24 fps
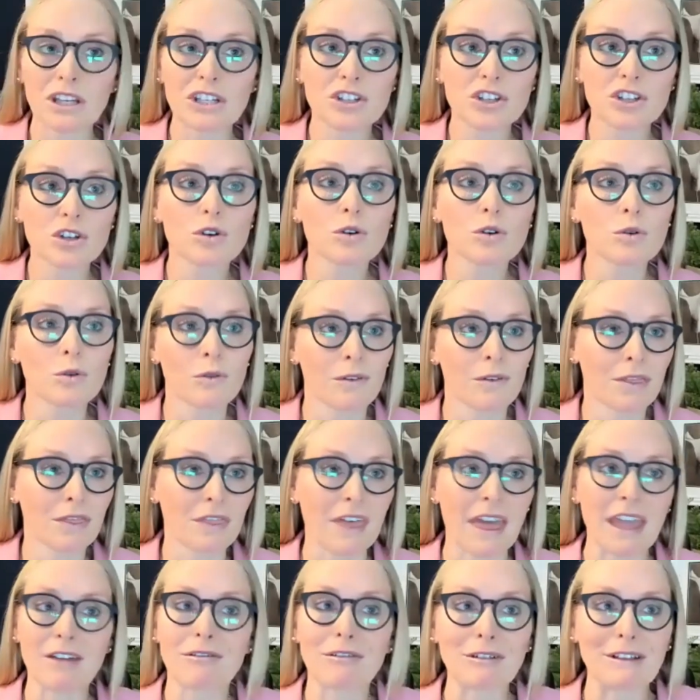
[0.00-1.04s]
do
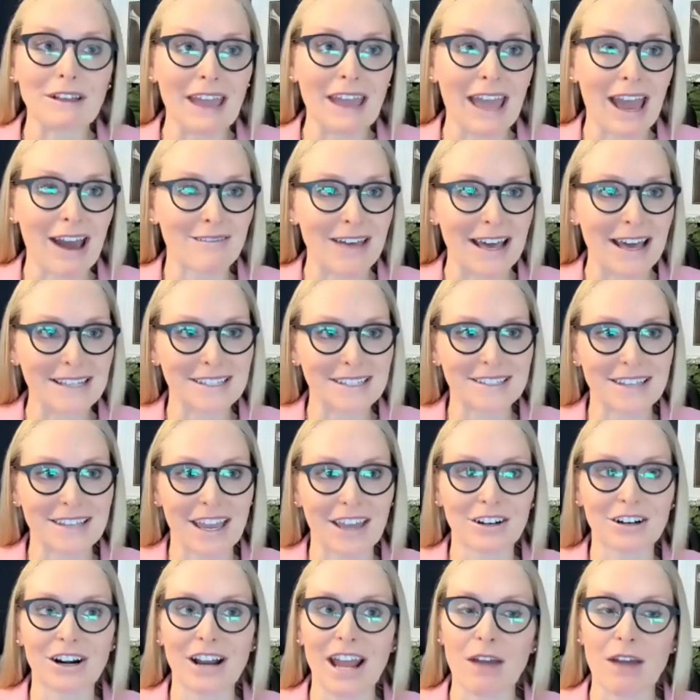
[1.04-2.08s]
thankfully have that
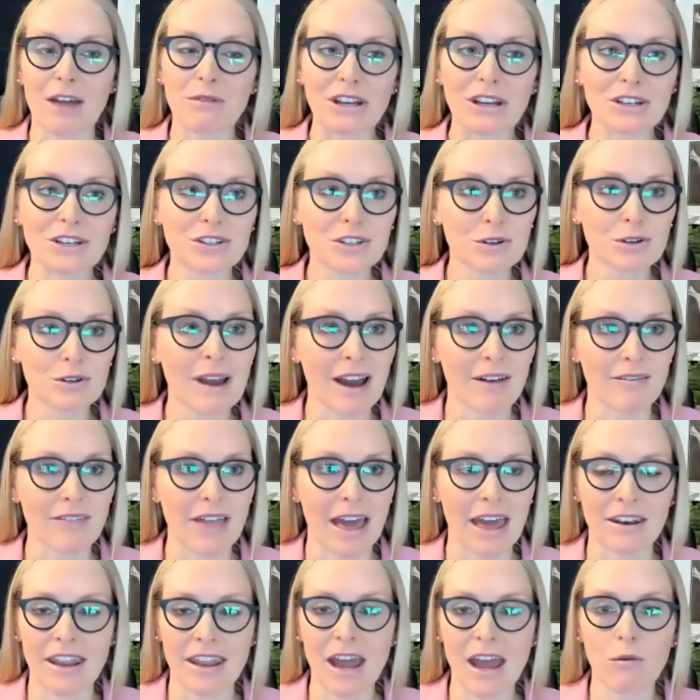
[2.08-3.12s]
standard and we do have
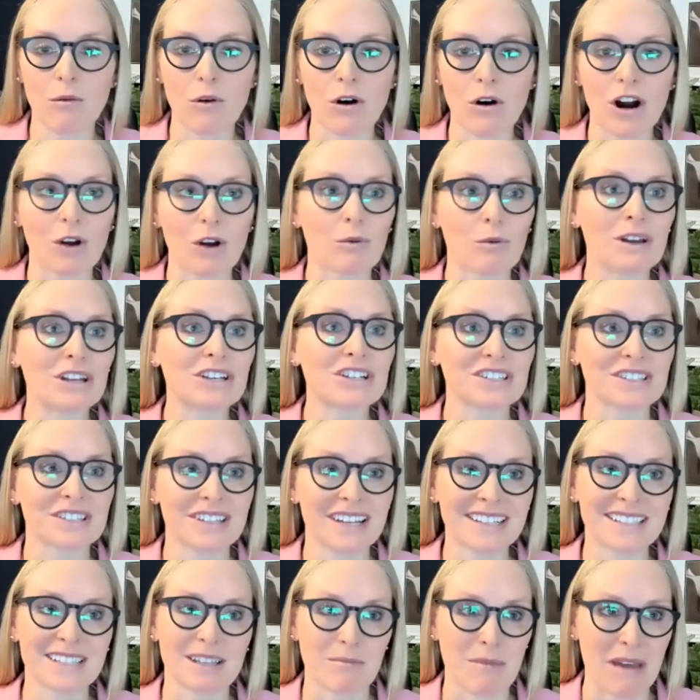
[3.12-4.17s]
that network. We just
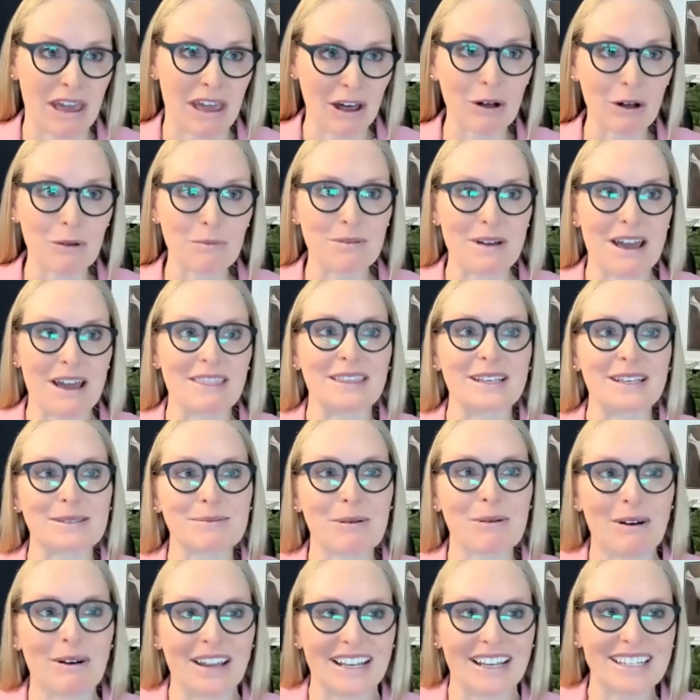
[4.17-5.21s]
need some help at this
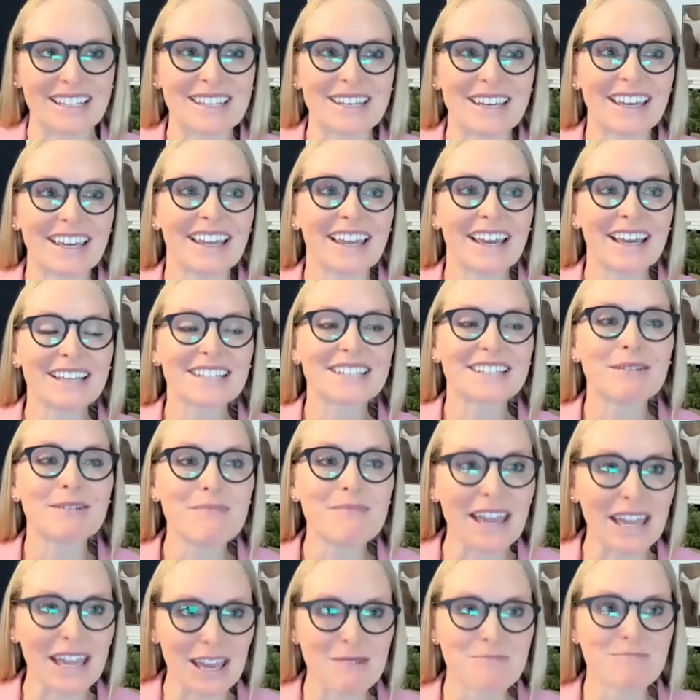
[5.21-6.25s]
point to
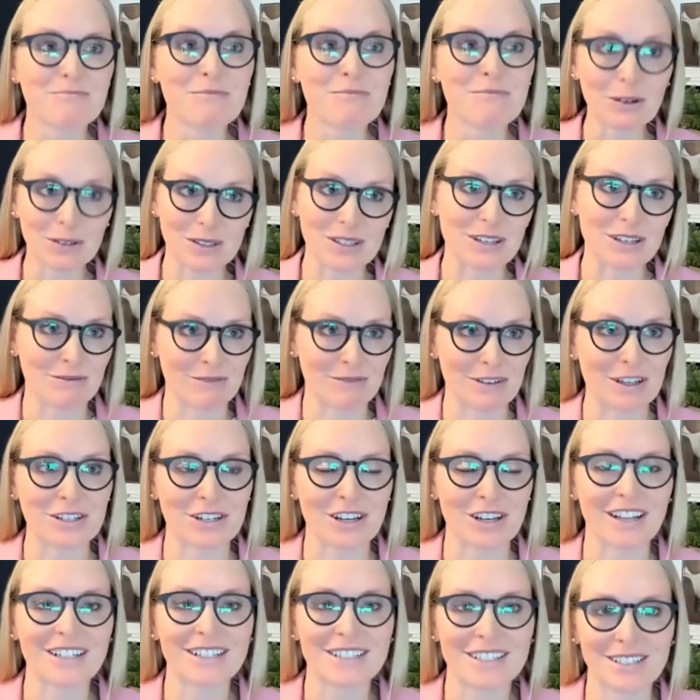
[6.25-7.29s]
make it most
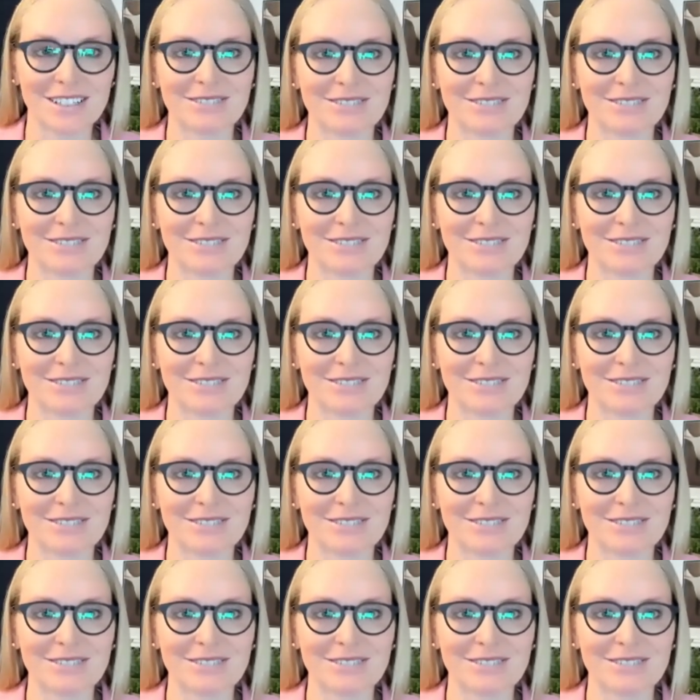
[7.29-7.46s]
efficient.